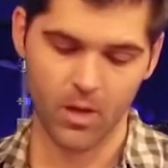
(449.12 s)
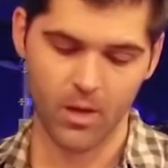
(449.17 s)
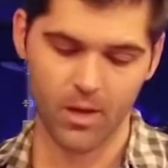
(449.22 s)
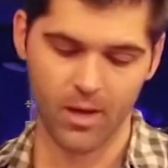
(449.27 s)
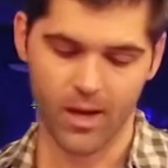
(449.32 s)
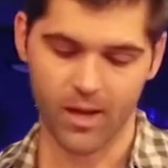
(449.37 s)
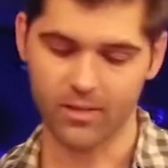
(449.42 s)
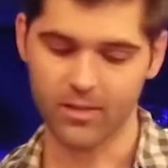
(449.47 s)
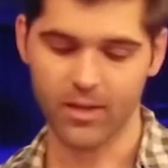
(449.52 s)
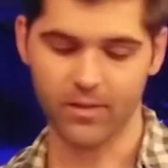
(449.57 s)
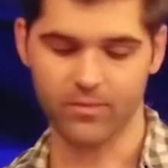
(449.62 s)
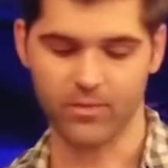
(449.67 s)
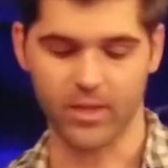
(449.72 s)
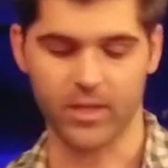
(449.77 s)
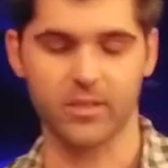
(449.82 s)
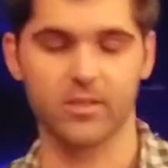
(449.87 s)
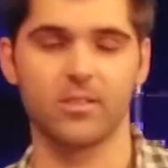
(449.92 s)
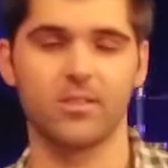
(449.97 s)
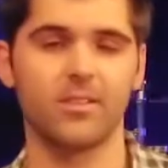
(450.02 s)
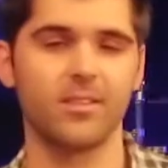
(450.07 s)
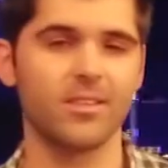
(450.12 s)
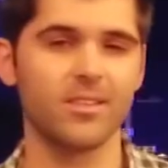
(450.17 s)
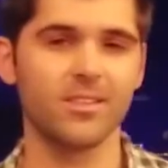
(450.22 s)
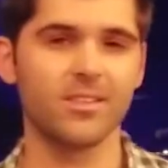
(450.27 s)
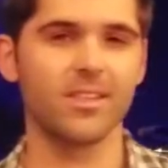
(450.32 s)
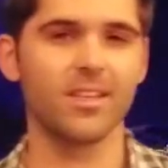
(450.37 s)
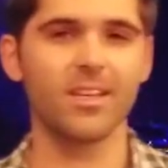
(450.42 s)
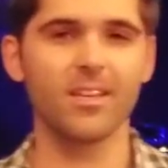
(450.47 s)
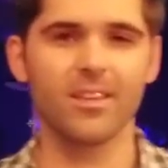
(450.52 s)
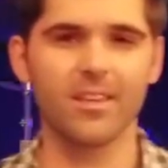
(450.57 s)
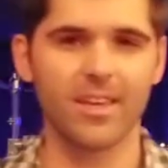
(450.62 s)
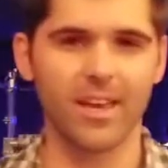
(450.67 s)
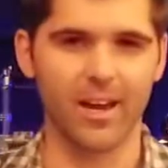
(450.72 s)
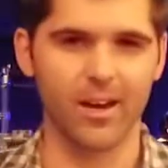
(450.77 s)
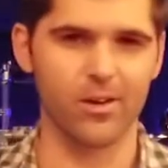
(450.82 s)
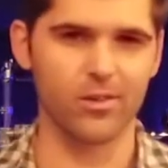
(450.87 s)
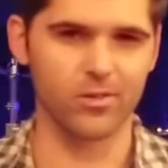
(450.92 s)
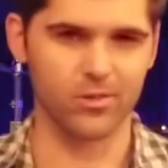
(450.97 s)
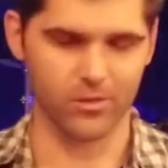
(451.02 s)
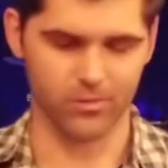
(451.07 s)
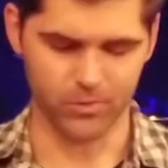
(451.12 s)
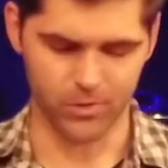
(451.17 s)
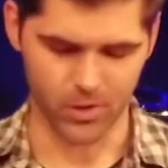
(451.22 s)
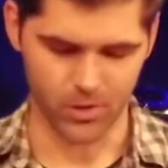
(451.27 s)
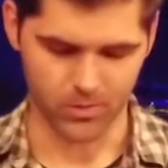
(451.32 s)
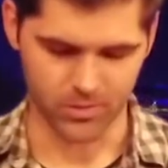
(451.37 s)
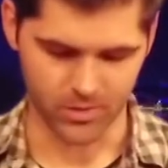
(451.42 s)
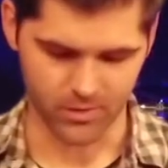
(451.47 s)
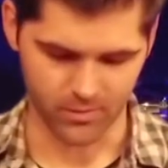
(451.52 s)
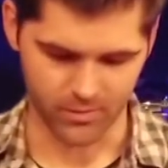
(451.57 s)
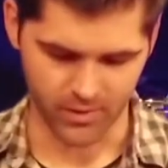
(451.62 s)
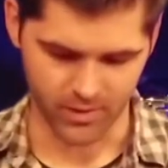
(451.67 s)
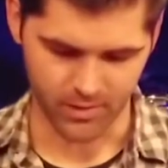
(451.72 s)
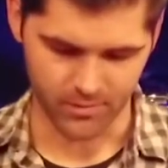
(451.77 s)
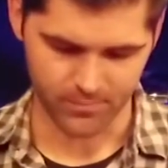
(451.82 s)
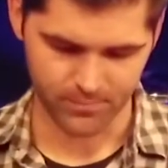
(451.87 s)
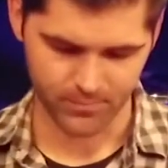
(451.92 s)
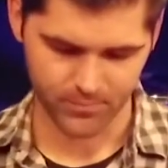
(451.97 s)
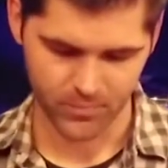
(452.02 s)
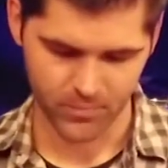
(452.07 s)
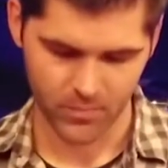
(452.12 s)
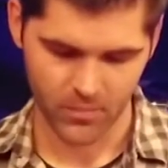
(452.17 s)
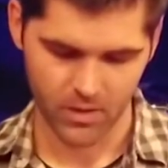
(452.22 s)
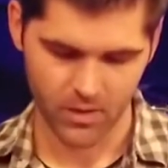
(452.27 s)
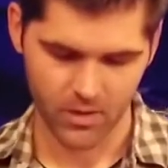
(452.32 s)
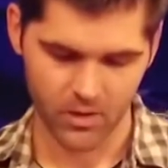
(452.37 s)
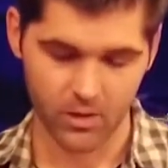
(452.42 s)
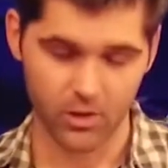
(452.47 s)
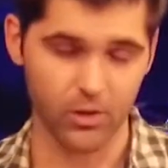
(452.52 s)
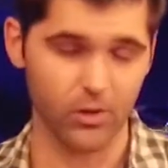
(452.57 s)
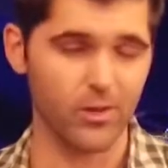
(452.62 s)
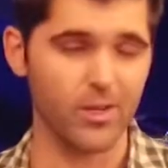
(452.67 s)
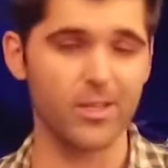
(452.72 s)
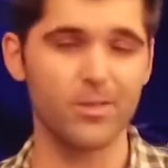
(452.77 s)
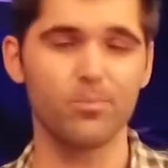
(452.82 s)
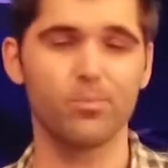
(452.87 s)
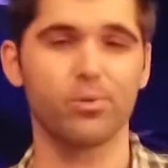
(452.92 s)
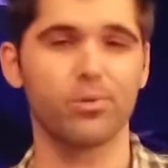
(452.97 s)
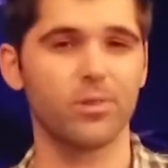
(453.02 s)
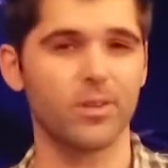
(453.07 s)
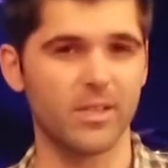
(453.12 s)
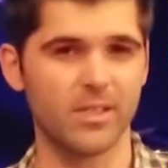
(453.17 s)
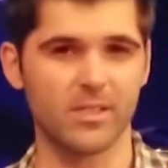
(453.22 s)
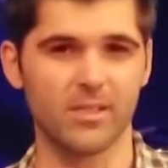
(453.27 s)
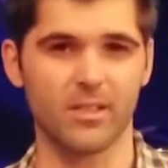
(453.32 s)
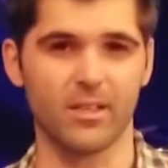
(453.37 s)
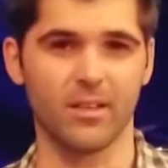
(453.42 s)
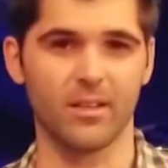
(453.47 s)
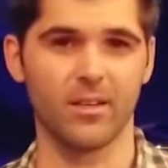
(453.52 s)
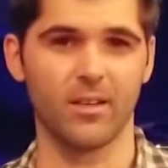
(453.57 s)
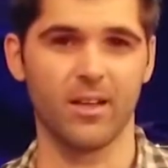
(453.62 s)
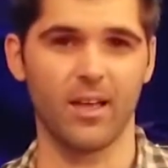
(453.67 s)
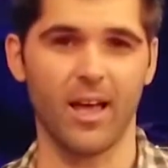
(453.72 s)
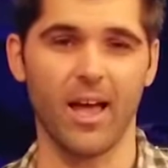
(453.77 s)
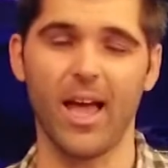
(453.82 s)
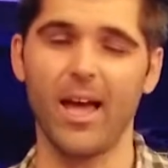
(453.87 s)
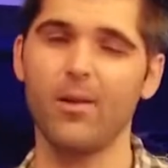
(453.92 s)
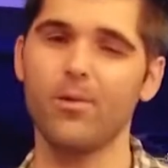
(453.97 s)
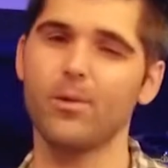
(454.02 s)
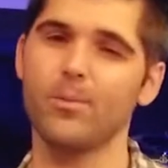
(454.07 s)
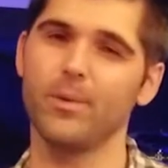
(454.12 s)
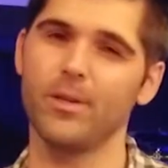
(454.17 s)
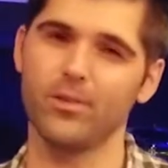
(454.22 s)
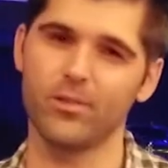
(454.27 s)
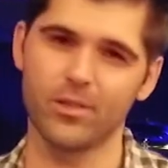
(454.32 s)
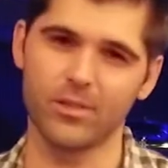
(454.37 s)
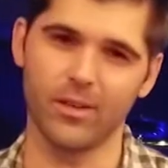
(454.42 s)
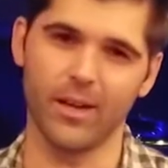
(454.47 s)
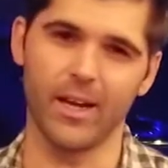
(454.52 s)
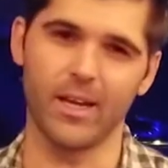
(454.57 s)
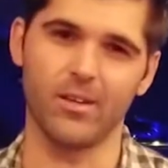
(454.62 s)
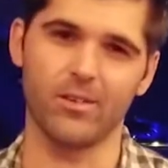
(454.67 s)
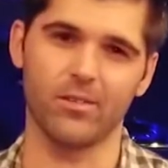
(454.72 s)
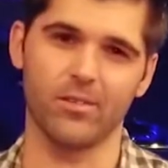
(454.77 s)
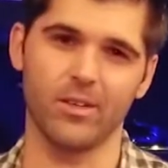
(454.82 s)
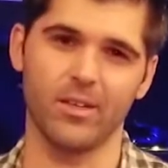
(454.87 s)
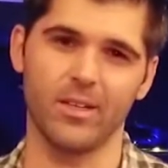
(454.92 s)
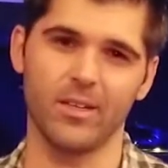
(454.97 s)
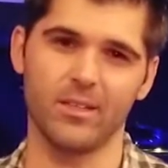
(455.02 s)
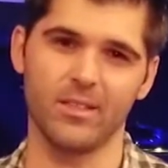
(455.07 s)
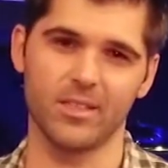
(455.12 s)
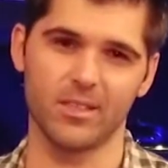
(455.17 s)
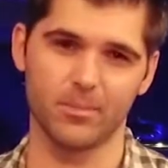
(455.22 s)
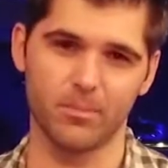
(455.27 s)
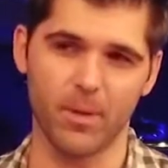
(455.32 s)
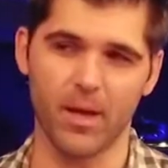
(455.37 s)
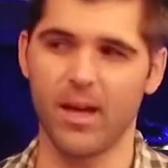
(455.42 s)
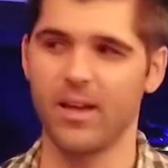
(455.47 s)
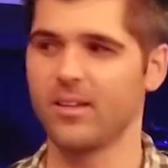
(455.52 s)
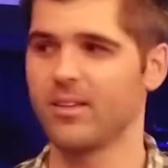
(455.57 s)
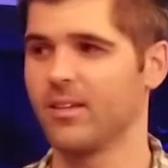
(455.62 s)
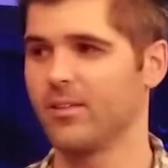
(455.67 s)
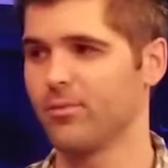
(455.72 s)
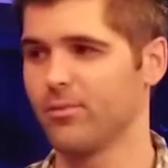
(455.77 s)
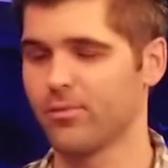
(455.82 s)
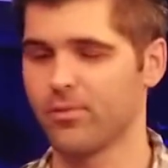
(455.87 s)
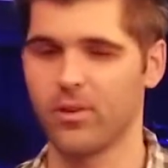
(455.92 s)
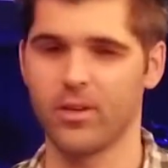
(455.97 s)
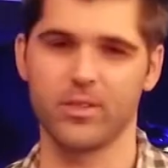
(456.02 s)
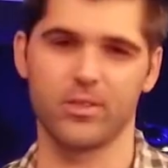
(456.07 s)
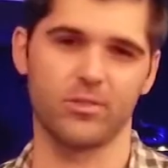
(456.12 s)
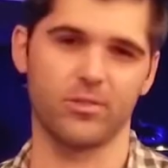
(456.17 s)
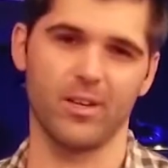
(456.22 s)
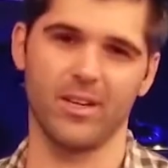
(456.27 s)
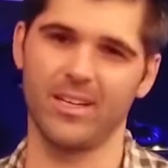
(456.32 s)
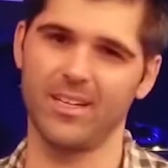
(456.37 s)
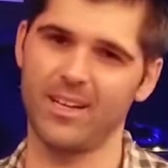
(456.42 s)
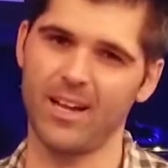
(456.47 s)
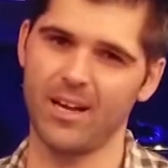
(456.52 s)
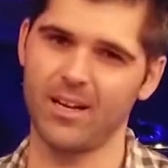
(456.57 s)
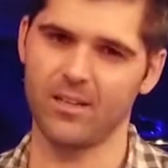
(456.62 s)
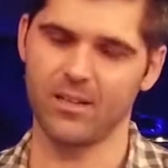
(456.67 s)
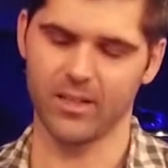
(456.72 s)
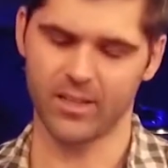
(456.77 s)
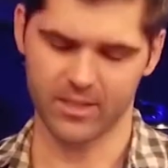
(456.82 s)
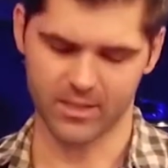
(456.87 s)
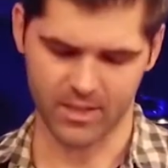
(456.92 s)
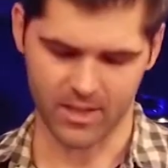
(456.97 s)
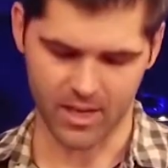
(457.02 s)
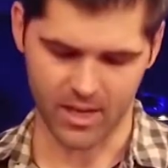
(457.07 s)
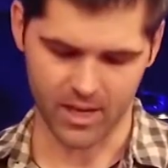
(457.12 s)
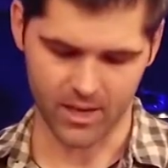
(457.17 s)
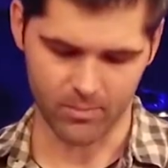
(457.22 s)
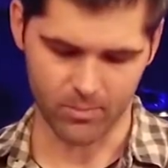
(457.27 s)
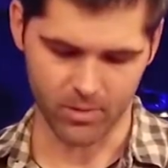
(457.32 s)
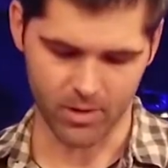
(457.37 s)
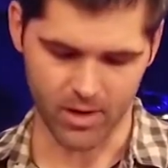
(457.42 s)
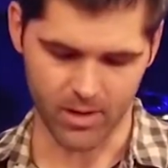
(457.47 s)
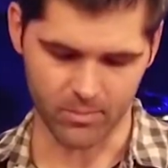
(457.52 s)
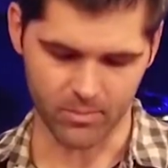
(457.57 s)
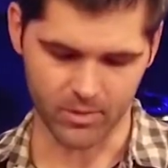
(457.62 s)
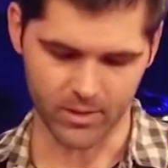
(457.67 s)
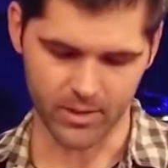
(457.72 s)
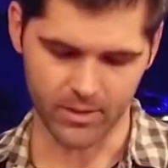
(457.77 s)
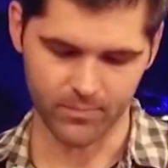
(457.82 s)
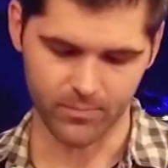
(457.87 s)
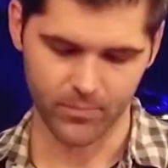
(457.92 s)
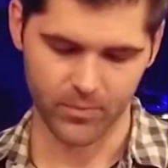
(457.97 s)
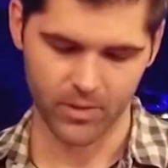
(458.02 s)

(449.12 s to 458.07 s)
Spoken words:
I love this. Just think of the character of Joseph here. You're in prison. I would be a little angry, despondent, frustrated, not a nice guy probably.